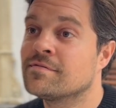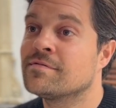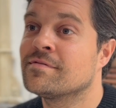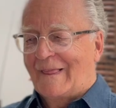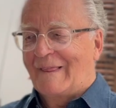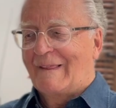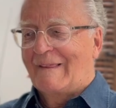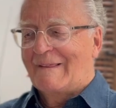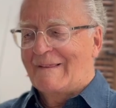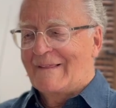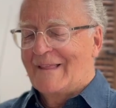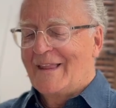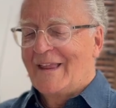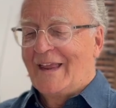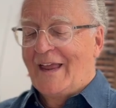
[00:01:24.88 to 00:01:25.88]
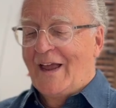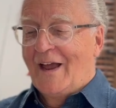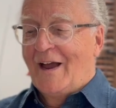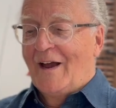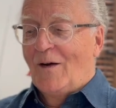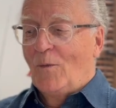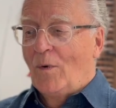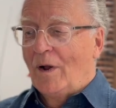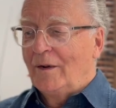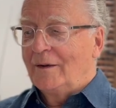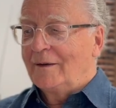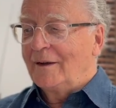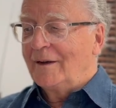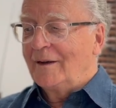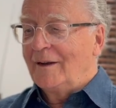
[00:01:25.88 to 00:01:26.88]
Love all of this. Well,
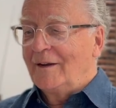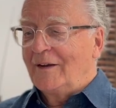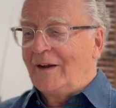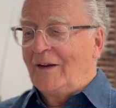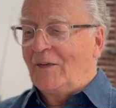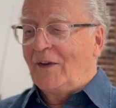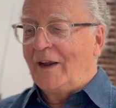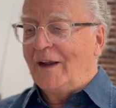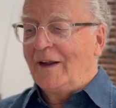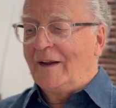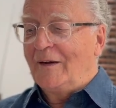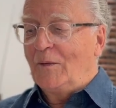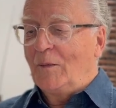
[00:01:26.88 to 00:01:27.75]
the